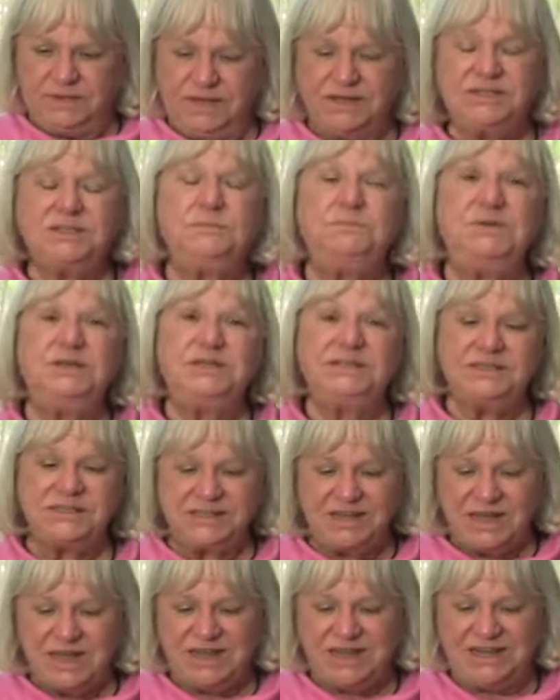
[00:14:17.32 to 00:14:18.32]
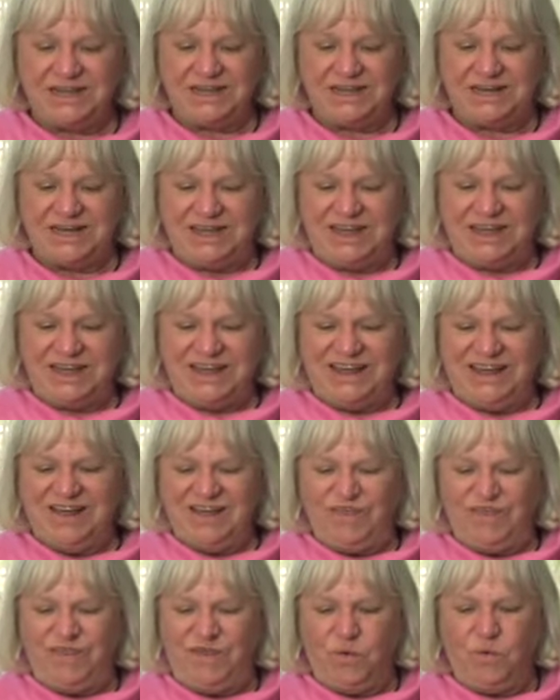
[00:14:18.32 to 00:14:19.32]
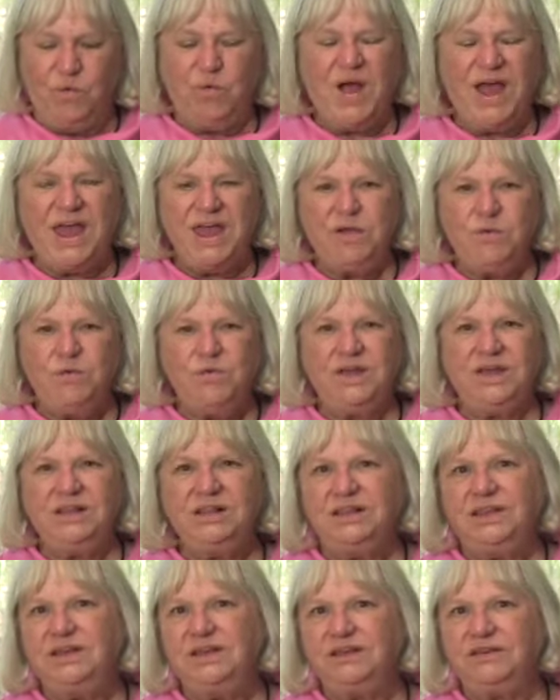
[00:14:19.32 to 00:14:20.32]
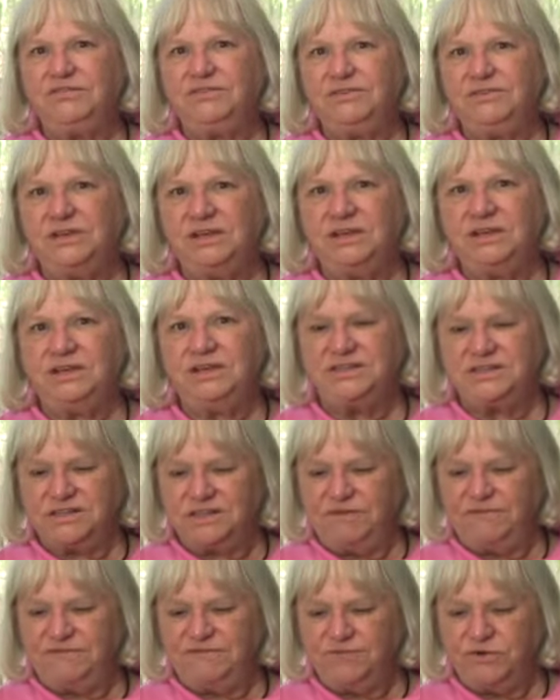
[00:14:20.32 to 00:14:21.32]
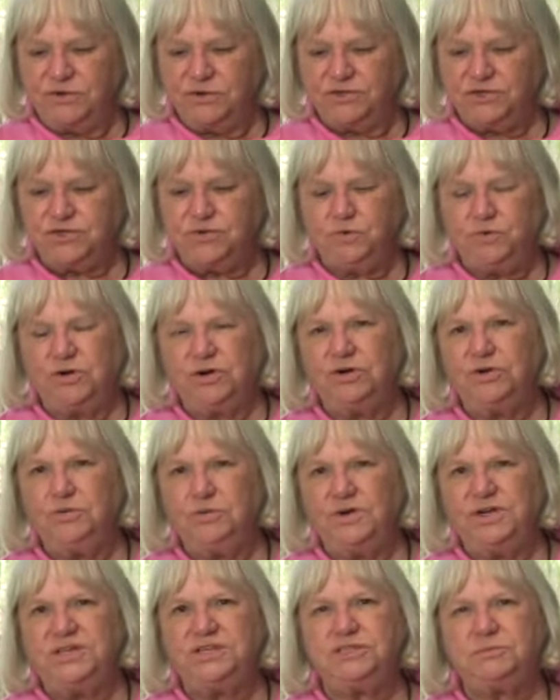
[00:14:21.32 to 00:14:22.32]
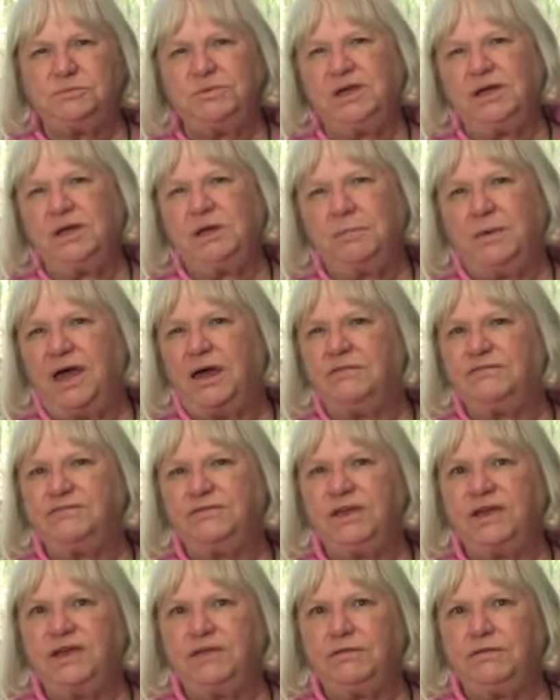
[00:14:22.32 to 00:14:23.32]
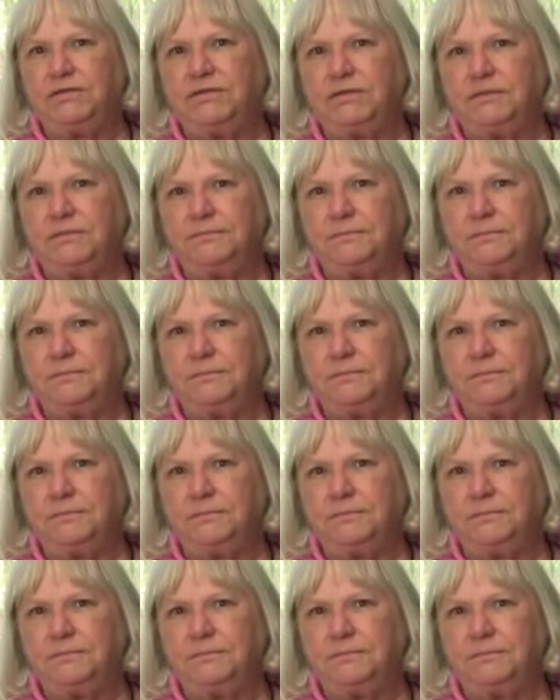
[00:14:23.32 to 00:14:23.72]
It's been said that the way we live is the first word we speak about faith.